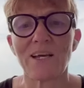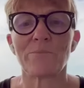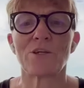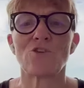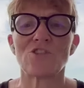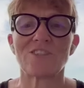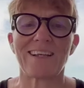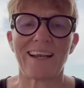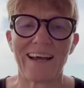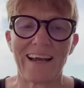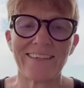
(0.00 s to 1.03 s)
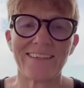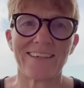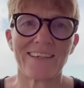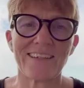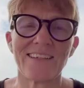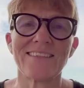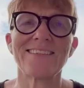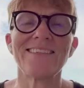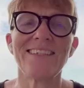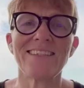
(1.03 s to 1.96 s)
because Lightning
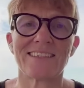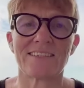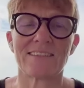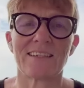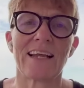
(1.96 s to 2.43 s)
is needed.